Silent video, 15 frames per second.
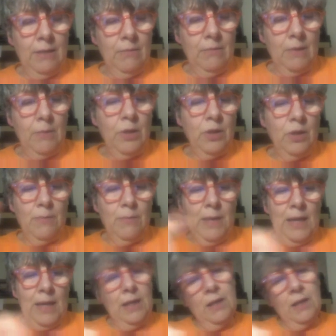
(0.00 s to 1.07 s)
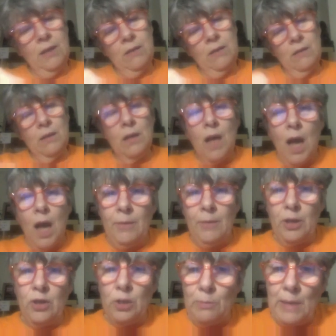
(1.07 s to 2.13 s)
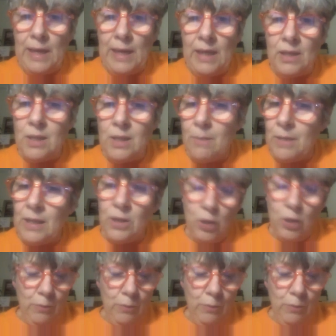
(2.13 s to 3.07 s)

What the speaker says: I'm going to make something super